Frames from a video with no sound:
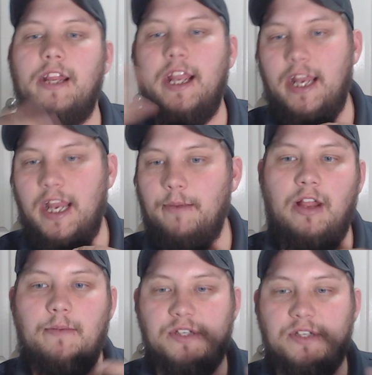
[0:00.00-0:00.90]
had amp
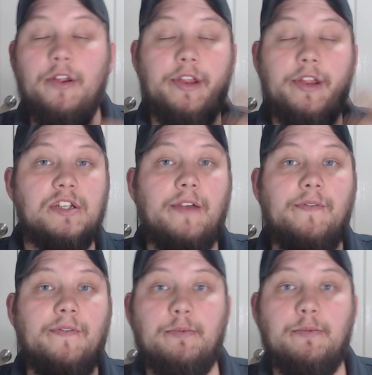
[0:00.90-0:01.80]
clamps, and all the other stuff
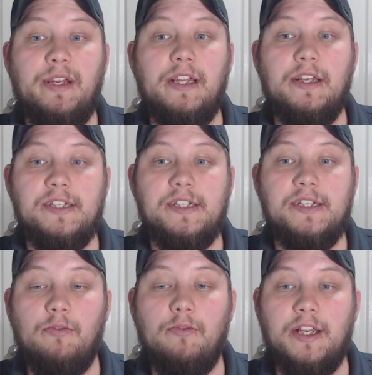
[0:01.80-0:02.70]
I had was BNC
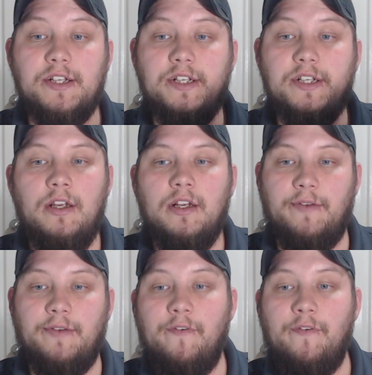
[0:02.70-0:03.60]
anyways,
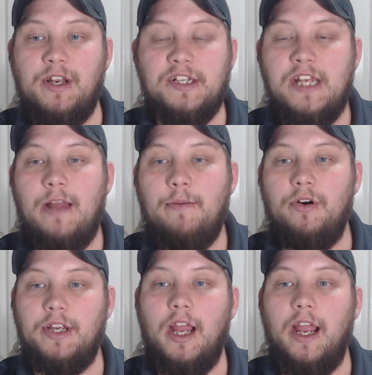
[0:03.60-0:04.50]
because I've never been a
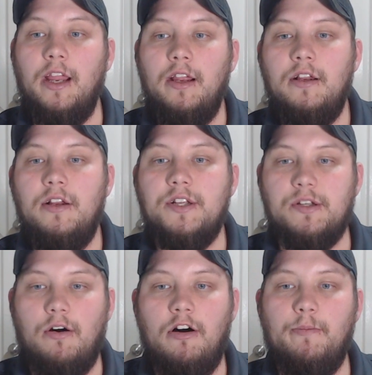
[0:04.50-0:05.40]
Snap-on guy.
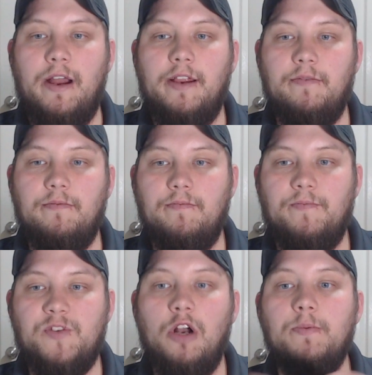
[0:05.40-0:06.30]
So all my
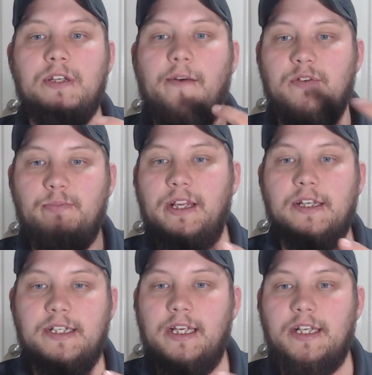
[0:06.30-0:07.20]
scope stuff was
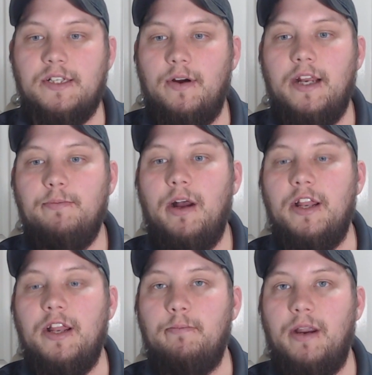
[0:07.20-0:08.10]
BNC. So I
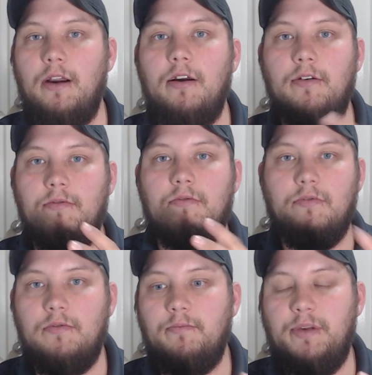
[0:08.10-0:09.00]
bought the bare
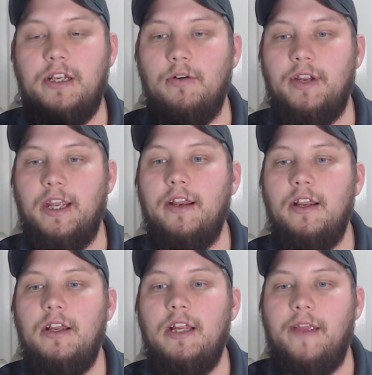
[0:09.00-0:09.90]
Pico kit.
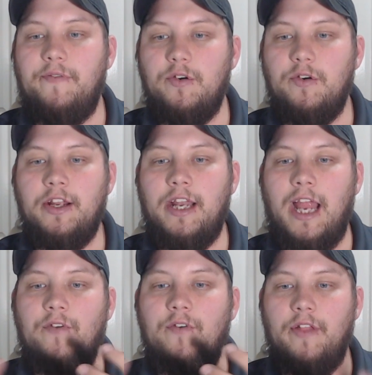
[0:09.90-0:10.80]
If you're not going to
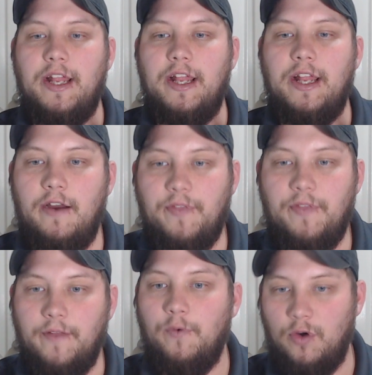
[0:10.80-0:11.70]
have all that stuff,
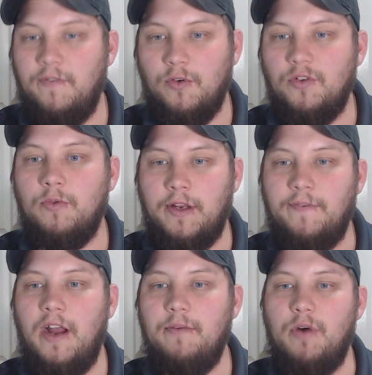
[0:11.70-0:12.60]
the
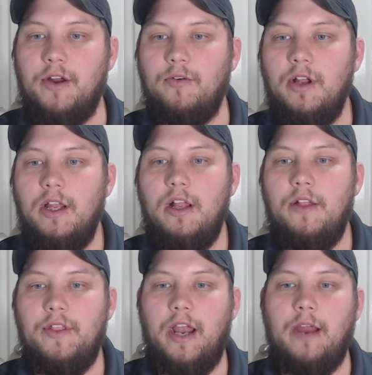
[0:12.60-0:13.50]
4425 model,
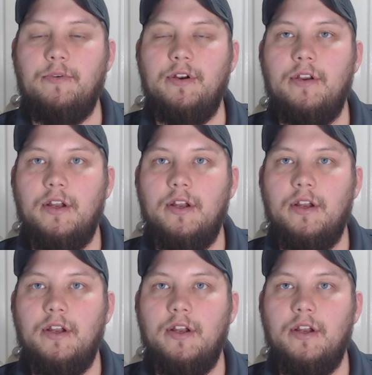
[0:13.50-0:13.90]
then I would